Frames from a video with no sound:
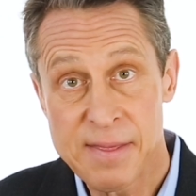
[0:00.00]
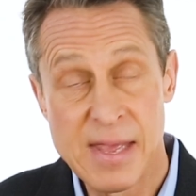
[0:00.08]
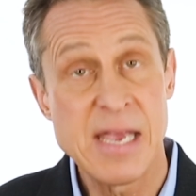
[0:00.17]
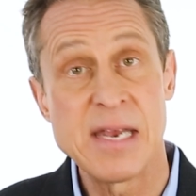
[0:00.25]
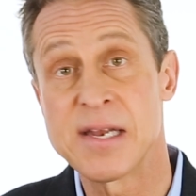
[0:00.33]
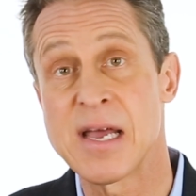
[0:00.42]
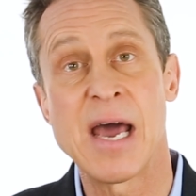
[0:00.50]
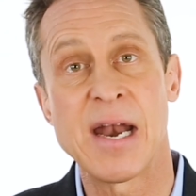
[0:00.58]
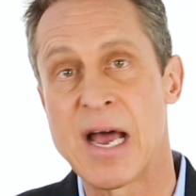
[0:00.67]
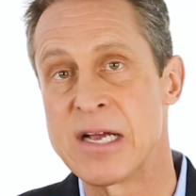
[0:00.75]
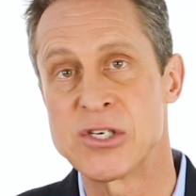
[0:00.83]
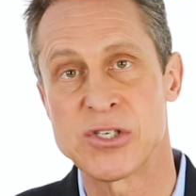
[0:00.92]
they eaten a diet
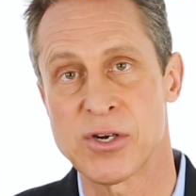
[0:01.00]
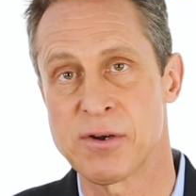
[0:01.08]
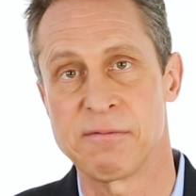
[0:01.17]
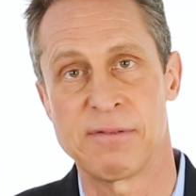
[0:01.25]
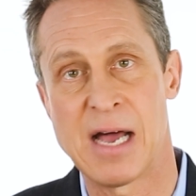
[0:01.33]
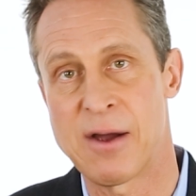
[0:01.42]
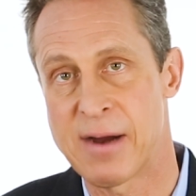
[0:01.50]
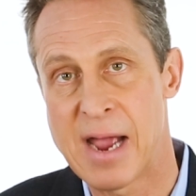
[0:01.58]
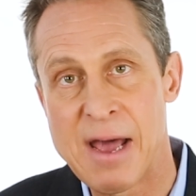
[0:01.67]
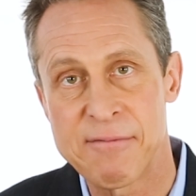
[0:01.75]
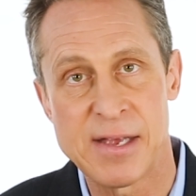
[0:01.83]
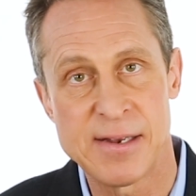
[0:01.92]
high in sugar and flour?
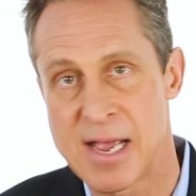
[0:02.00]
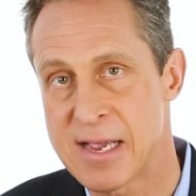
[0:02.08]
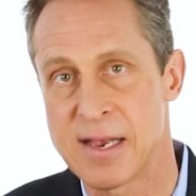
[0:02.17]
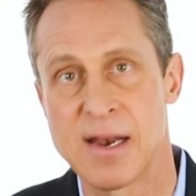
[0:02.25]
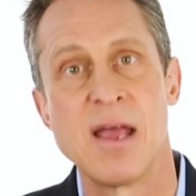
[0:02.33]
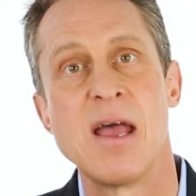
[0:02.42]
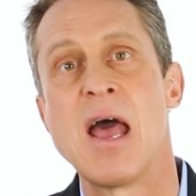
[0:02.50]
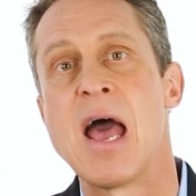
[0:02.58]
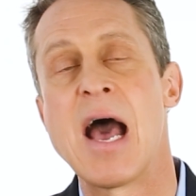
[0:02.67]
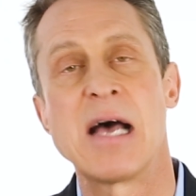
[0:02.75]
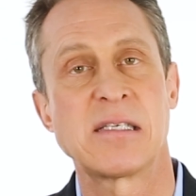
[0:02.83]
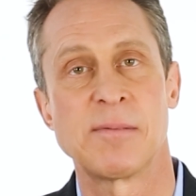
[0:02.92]
Have they taken
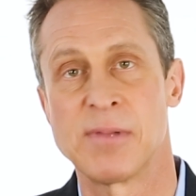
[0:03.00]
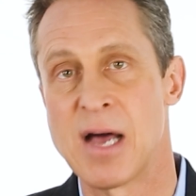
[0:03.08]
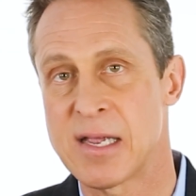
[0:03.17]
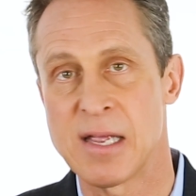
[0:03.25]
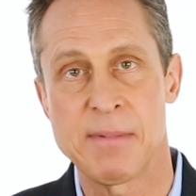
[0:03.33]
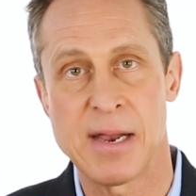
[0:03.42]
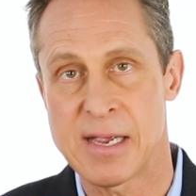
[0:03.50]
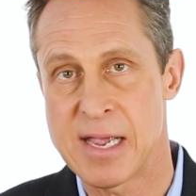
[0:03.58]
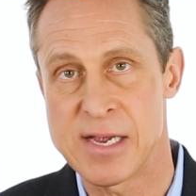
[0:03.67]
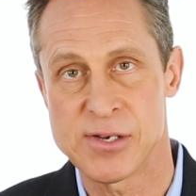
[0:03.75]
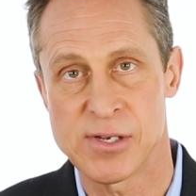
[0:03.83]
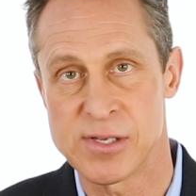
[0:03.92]
acid blocking
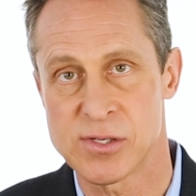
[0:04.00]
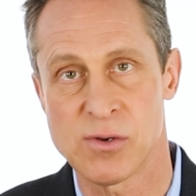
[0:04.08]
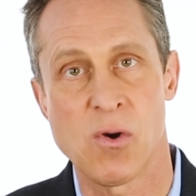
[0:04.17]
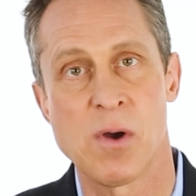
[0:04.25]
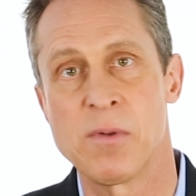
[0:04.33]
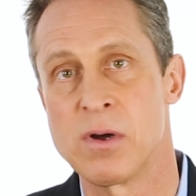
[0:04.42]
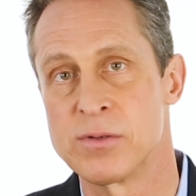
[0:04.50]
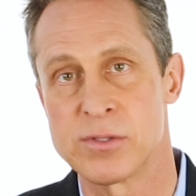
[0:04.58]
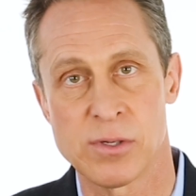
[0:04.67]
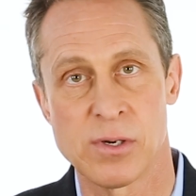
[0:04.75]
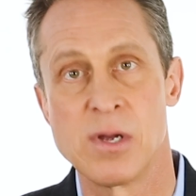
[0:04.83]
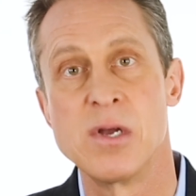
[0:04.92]
medications or hormones,
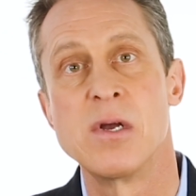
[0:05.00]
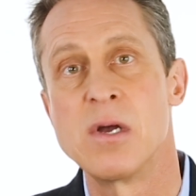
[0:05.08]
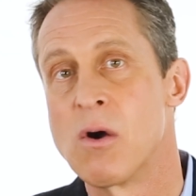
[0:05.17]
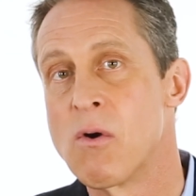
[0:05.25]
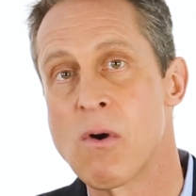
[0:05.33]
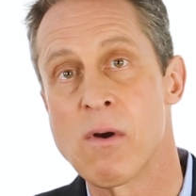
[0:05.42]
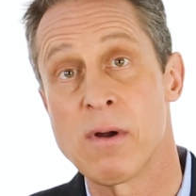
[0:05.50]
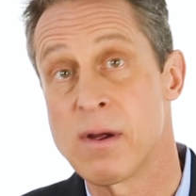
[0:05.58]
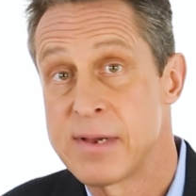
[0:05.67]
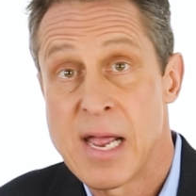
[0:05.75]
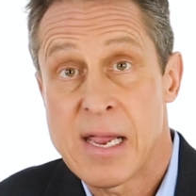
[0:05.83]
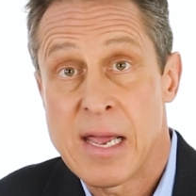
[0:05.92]
or
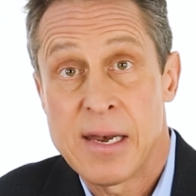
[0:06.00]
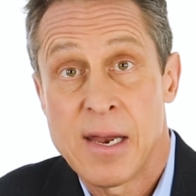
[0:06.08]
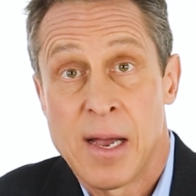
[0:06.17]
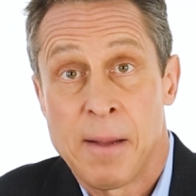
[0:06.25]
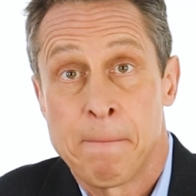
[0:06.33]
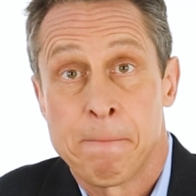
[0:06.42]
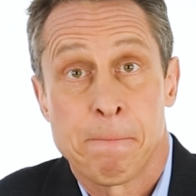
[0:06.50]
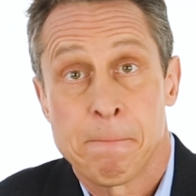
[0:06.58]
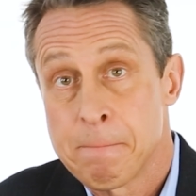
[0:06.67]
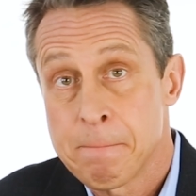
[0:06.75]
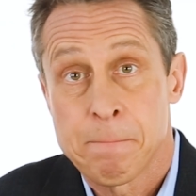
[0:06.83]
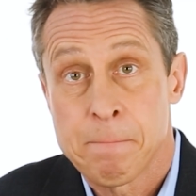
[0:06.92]
taken
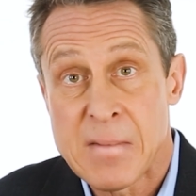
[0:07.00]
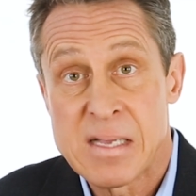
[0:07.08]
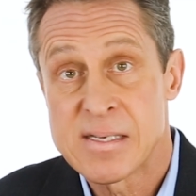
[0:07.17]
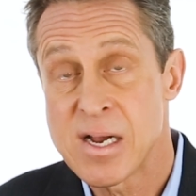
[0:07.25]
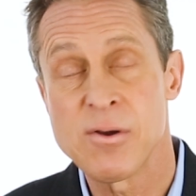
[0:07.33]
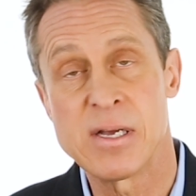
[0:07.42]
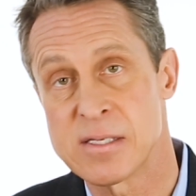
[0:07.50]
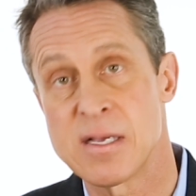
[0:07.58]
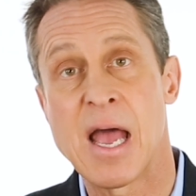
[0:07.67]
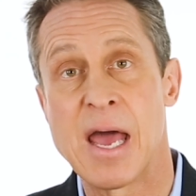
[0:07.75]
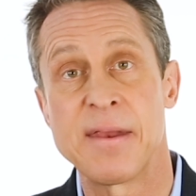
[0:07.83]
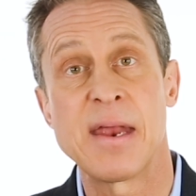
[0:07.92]
steroids? And